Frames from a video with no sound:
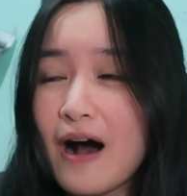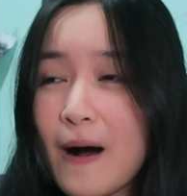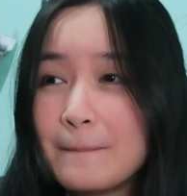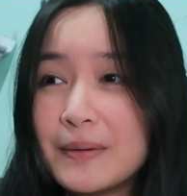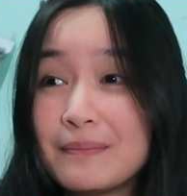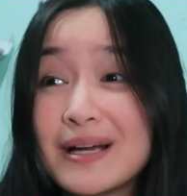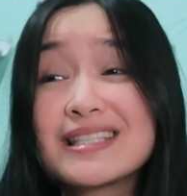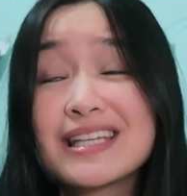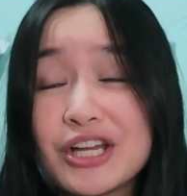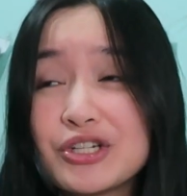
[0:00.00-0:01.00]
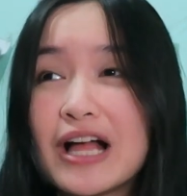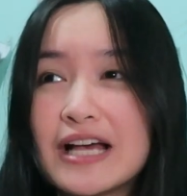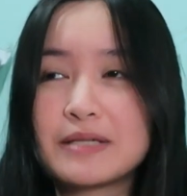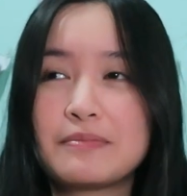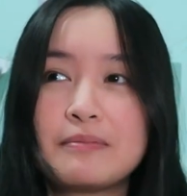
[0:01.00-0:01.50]
My schedule
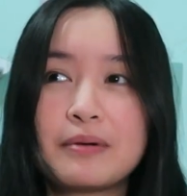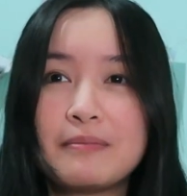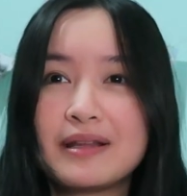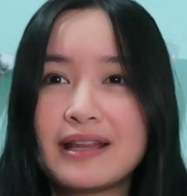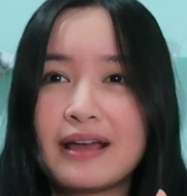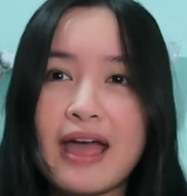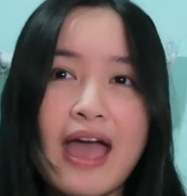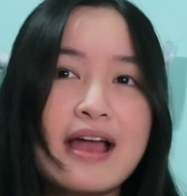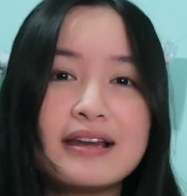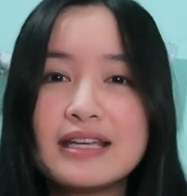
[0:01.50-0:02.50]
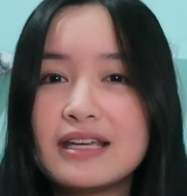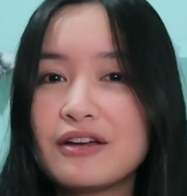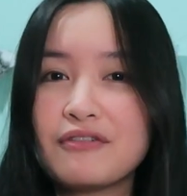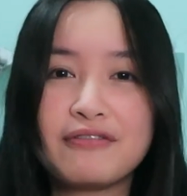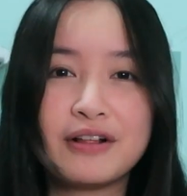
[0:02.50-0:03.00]
hasn't been permitting
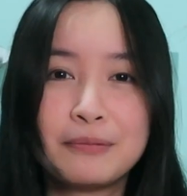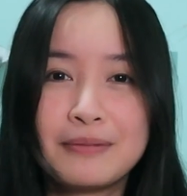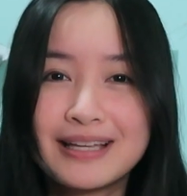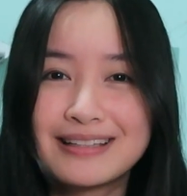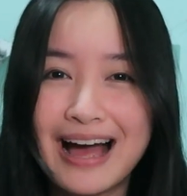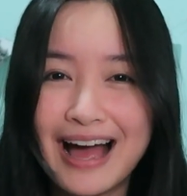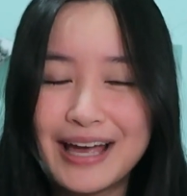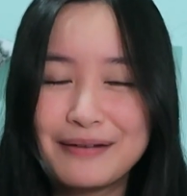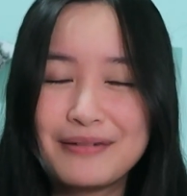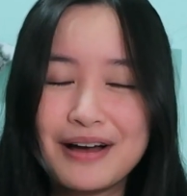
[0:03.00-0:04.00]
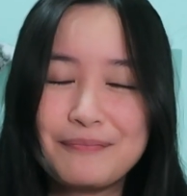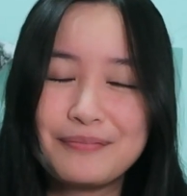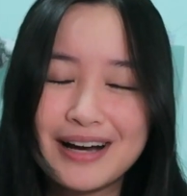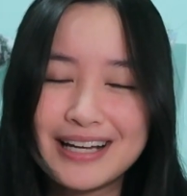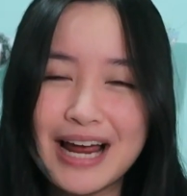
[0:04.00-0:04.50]
any filming time,
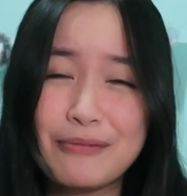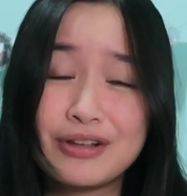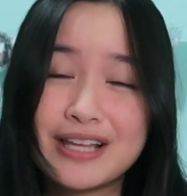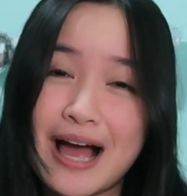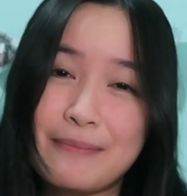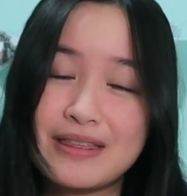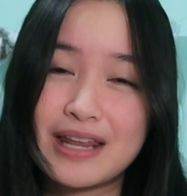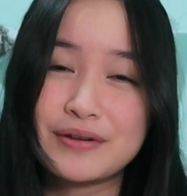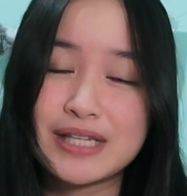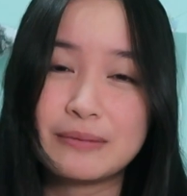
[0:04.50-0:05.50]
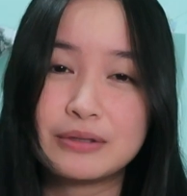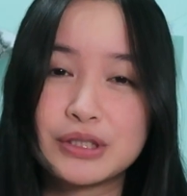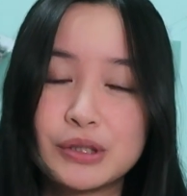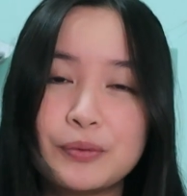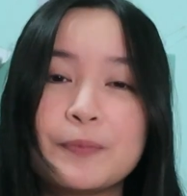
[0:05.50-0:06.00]
but I'm really happy that I was able
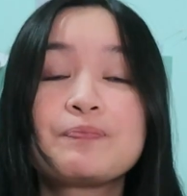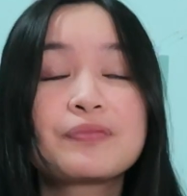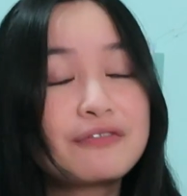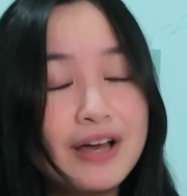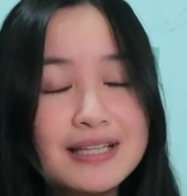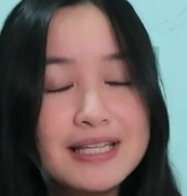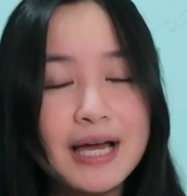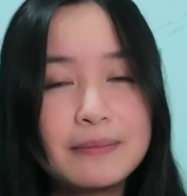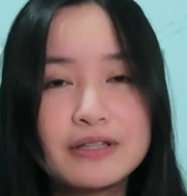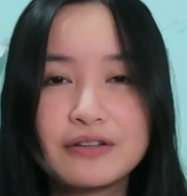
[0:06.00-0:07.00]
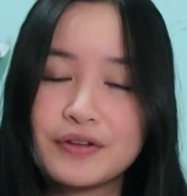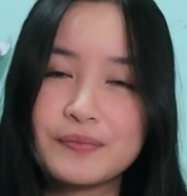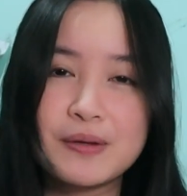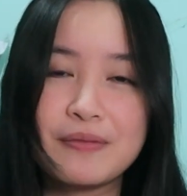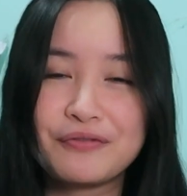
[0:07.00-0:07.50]
to find time to
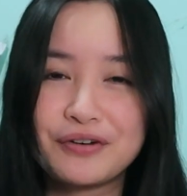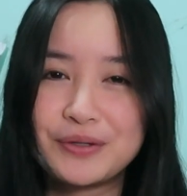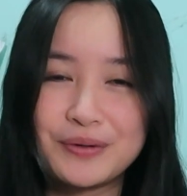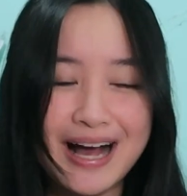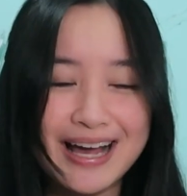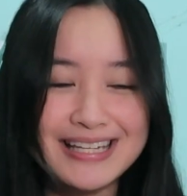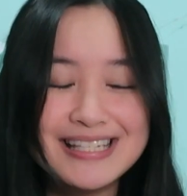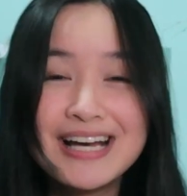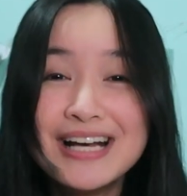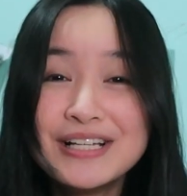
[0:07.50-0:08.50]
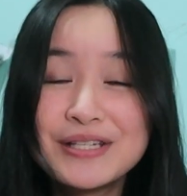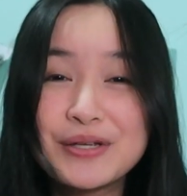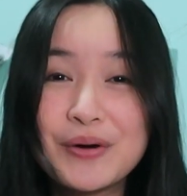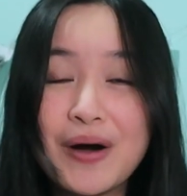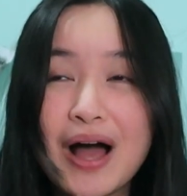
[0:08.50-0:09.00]
film something for you guys.
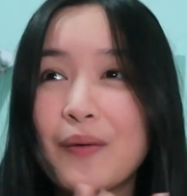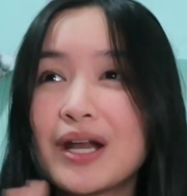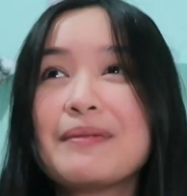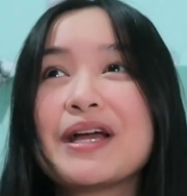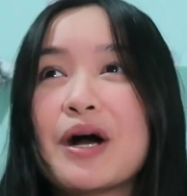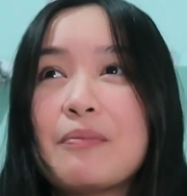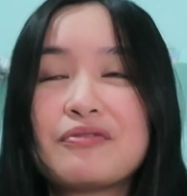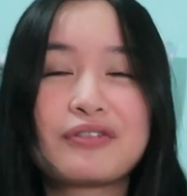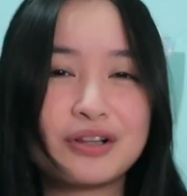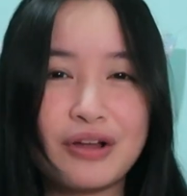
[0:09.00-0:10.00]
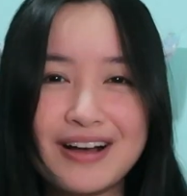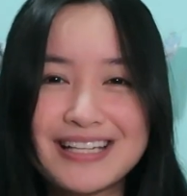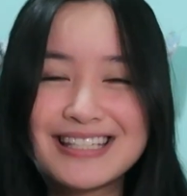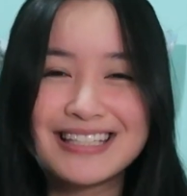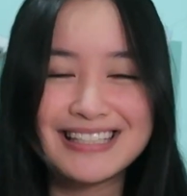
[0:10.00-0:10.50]
So I want to make up for
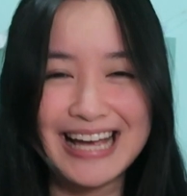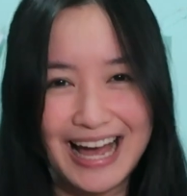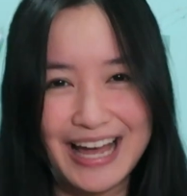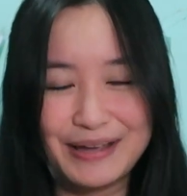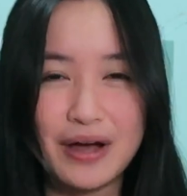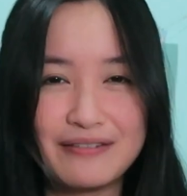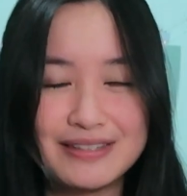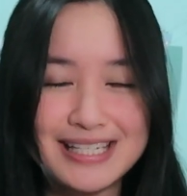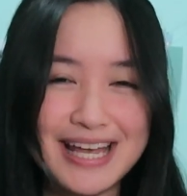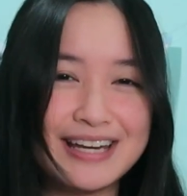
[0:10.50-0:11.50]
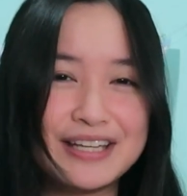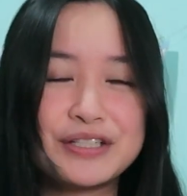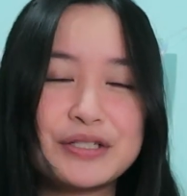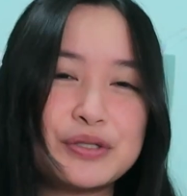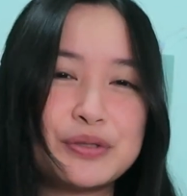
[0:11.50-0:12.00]
lost time. I've decided
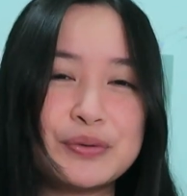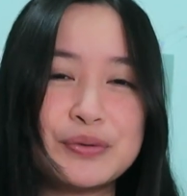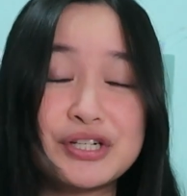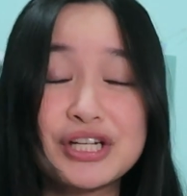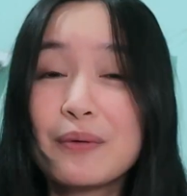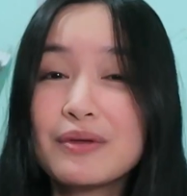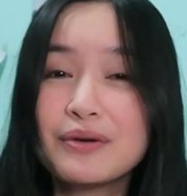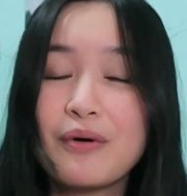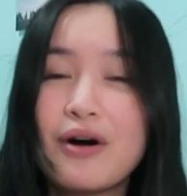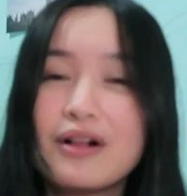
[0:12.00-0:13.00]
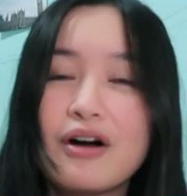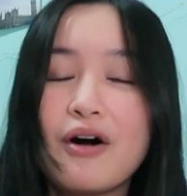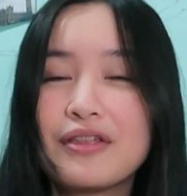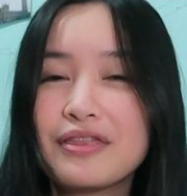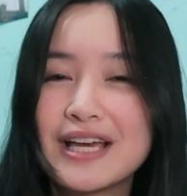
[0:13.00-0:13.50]
to share with you
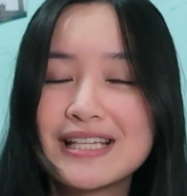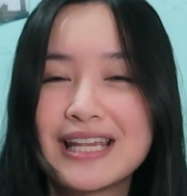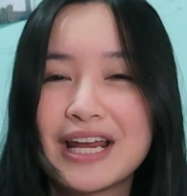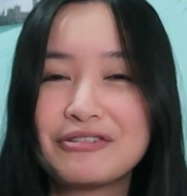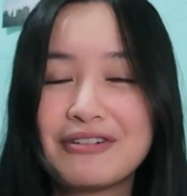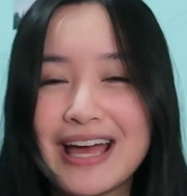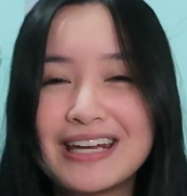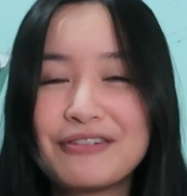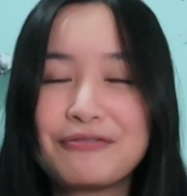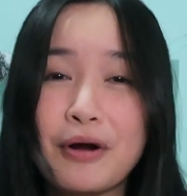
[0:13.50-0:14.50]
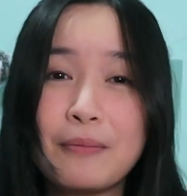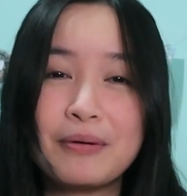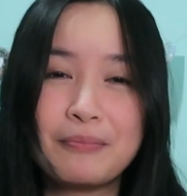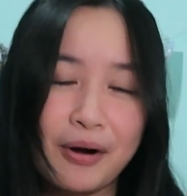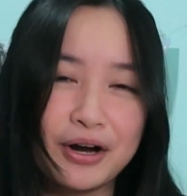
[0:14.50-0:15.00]
all the things that I read from
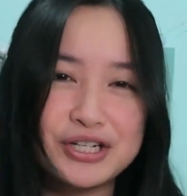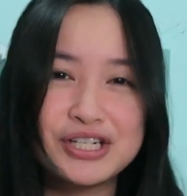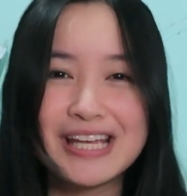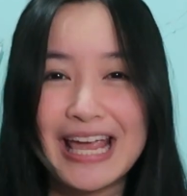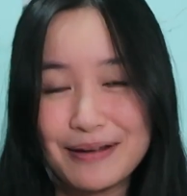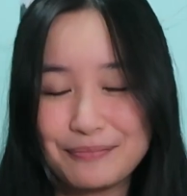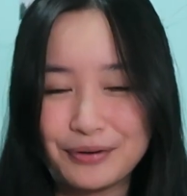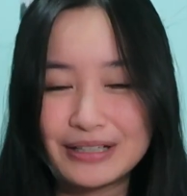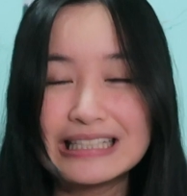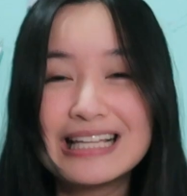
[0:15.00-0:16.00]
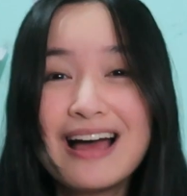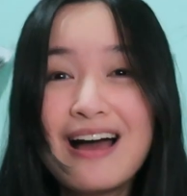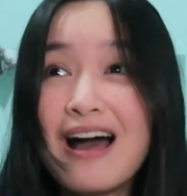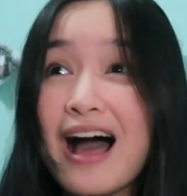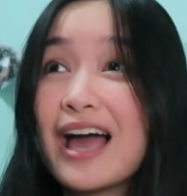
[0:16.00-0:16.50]
March to April.
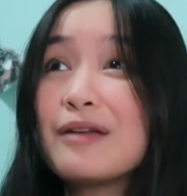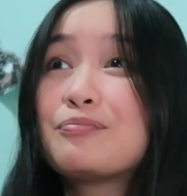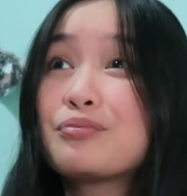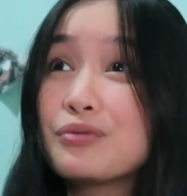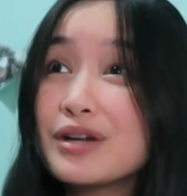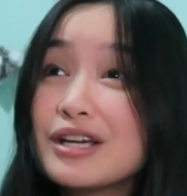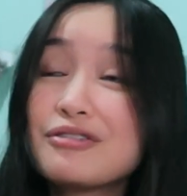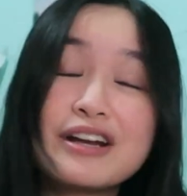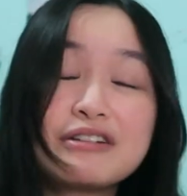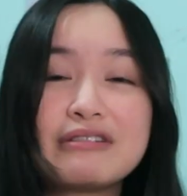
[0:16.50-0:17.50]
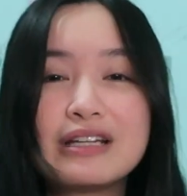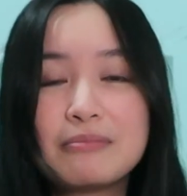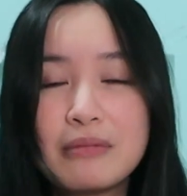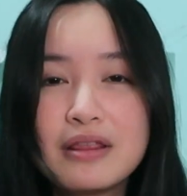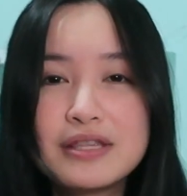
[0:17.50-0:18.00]
I had pretty great
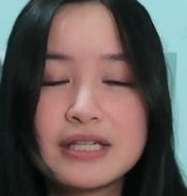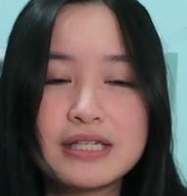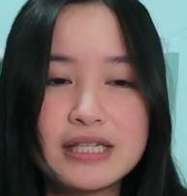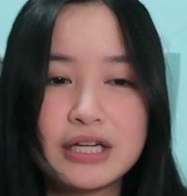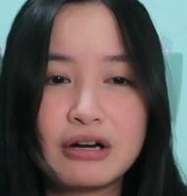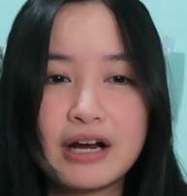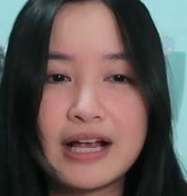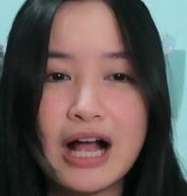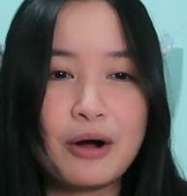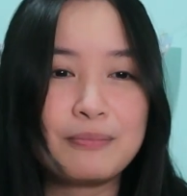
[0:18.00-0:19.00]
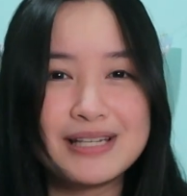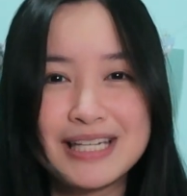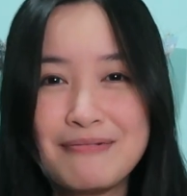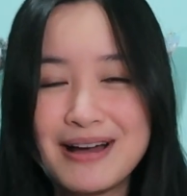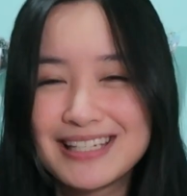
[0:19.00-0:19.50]
reading months considering how
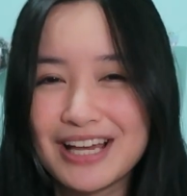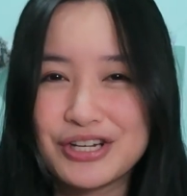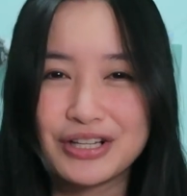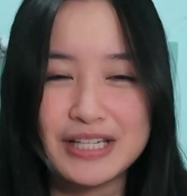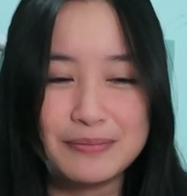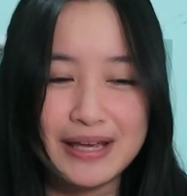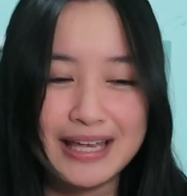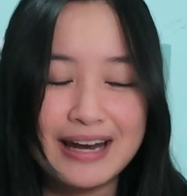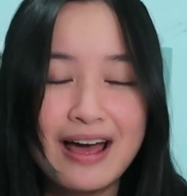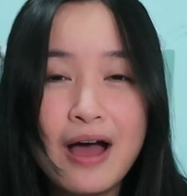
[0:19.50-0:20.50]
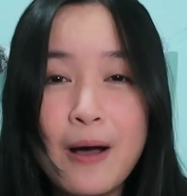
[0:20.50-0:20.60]
busy my schedule has been.